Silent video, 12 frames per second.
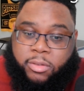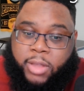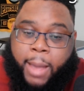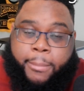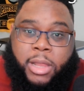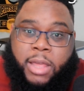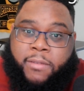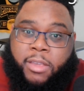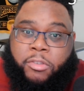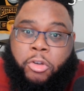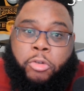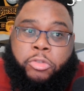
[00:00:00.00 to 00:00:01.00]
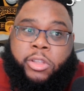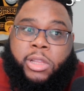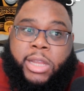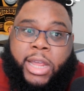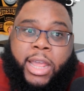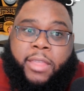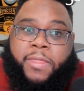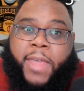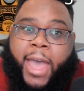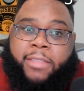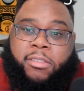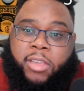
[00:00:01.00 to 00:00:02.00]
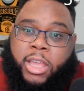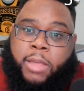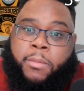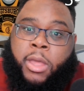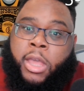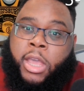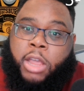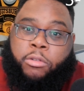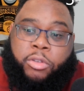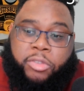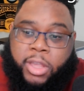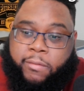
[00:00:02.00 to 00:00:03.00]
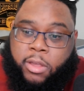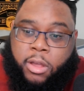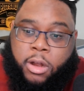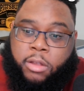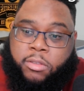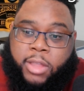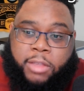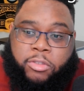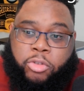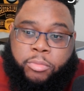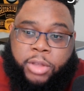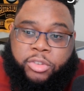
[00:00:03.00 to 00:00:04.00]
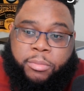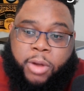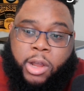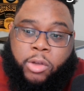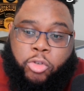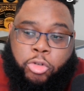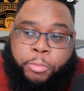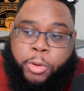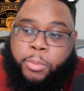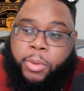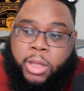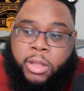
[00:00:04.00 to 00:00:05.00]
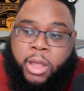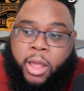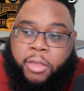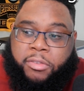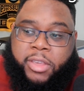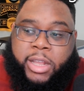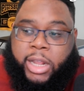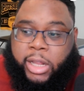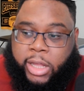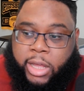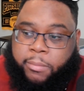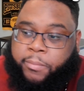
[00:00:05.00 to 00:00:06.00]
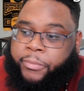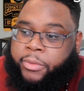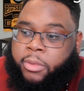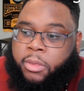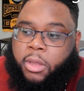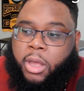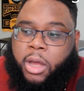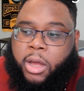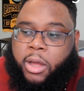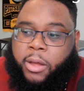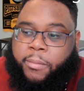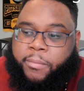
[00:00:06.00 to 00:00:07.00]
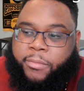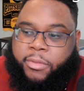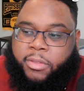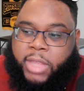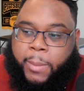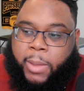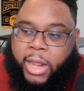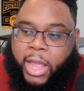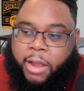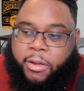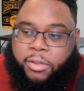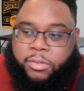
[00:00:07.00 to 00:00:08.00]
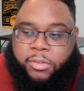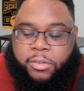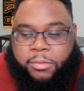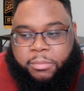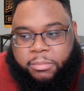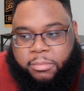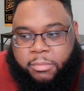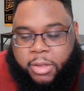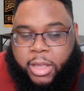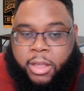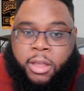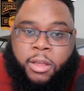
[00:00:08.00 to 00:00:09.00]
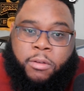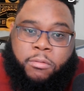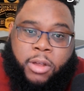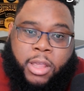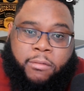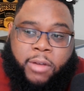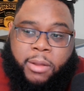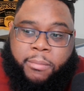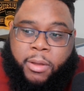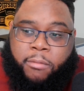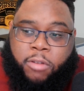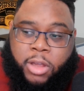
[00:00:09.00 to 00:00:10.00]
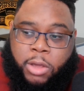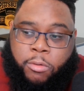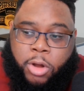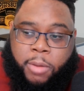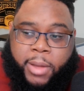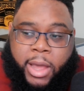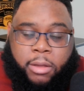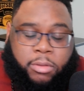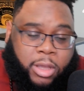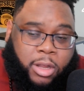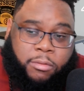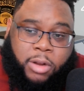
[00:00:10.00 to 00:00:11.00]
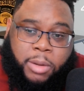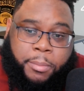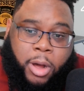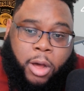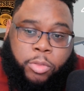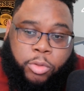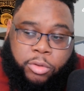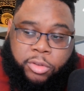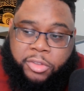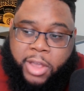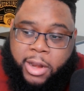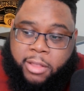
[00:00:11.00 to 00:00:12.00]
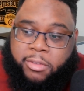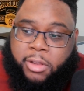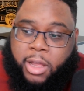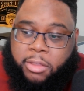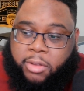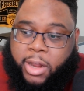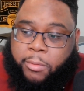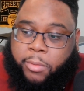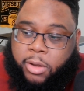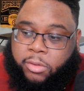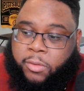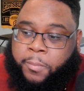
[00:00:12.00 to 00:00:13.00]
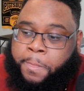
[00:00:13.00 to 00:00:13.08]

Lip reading: I believe he's going to lead that team in receiving yards. Not so much Amari Cooper, but CeeDee Lamb. Damian Harris, rookie quarterback. They're going to run the ball and throw it to tight ends a lot, so that works.